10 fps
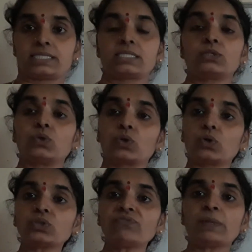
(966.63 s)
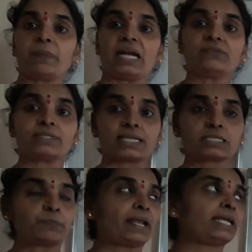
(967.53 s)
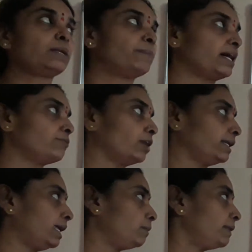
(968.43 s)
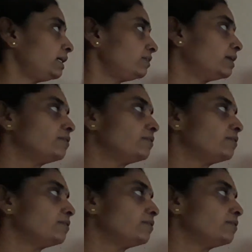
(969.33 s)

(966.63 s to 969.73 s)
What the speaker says: So the growth of the plant was explained by Von Helmont,